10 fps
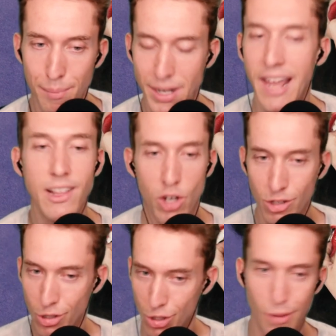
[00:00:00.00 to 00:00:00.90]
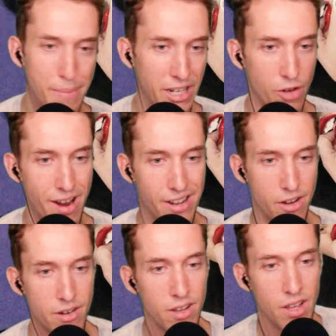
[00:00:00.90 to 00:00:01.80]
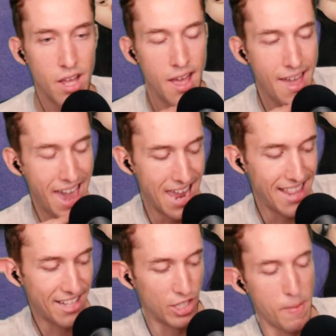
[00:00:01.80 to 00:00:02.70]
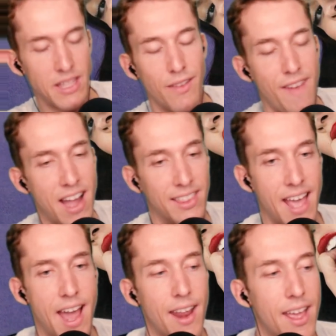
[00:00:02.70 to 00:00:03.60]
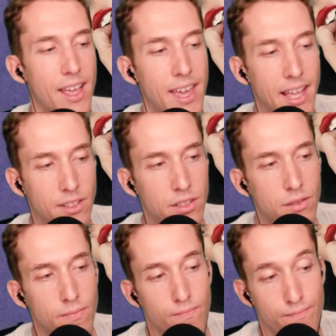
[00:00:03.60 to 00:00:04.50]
But yet, it's also still a bigger record. And that's despite the fact that it's,